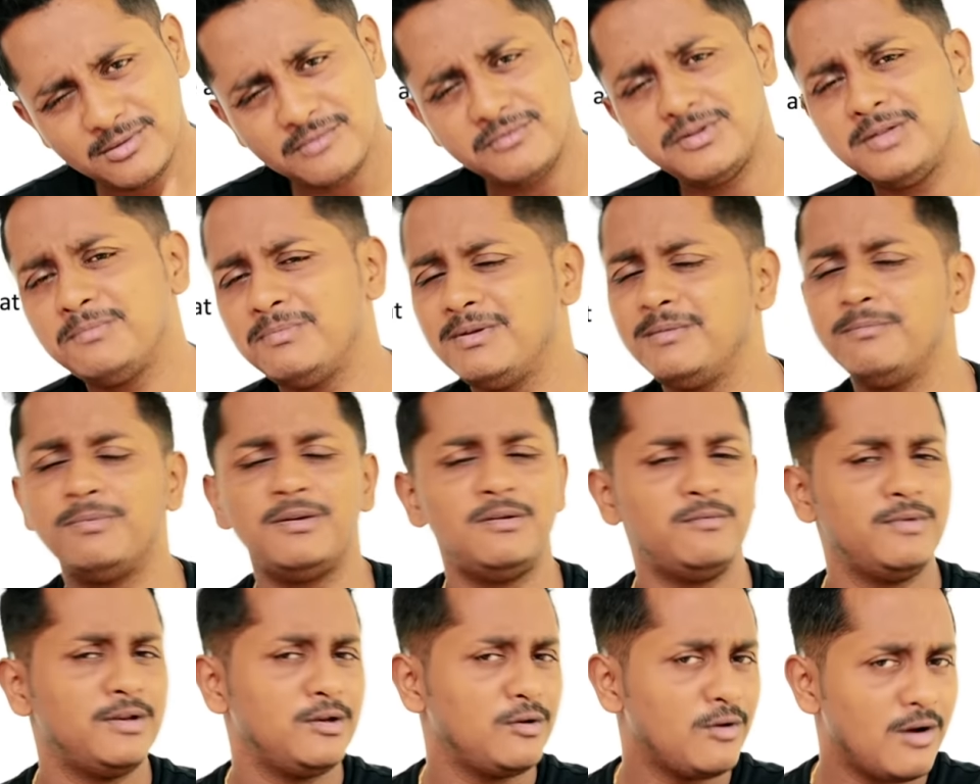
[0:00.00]
of the
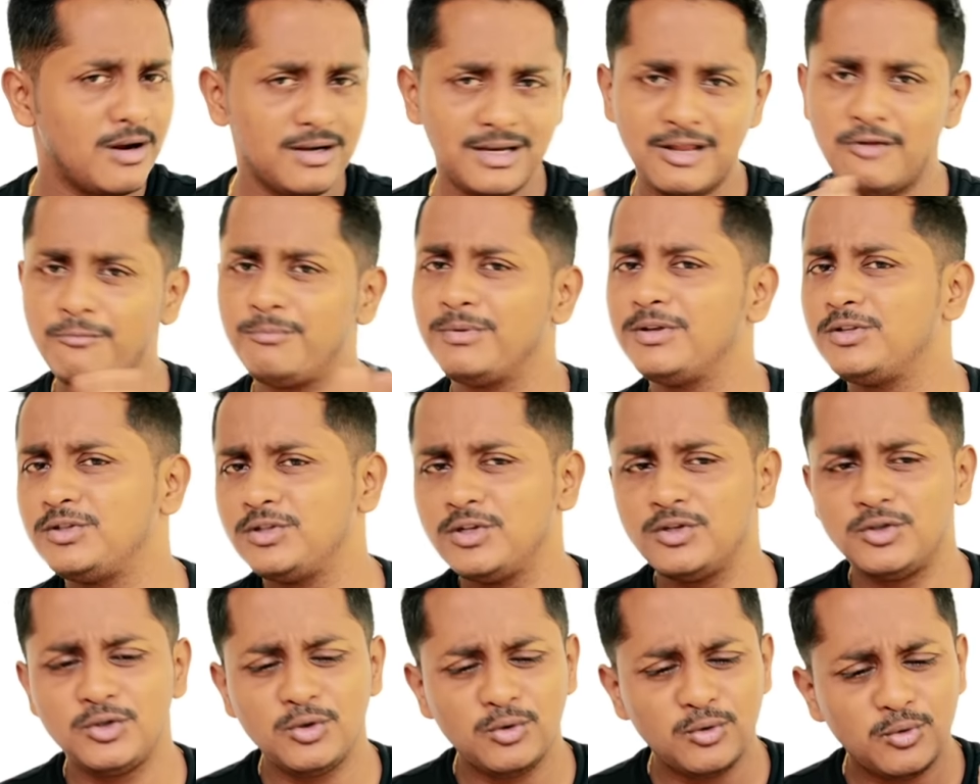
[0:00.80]
people will not have pitch
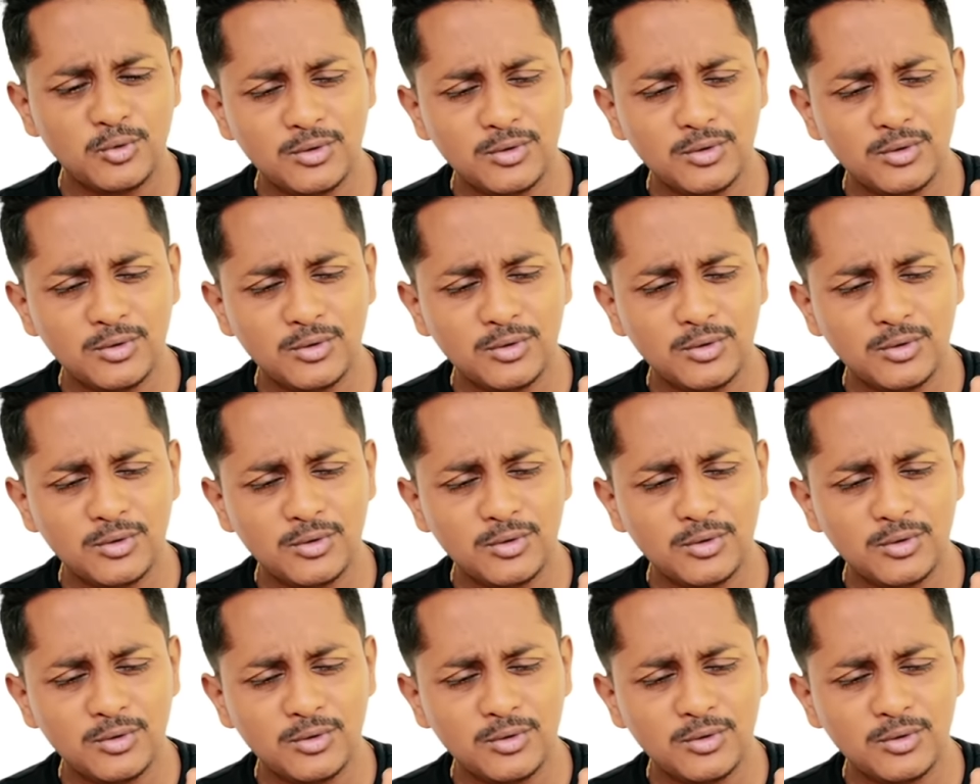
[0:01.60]
issue.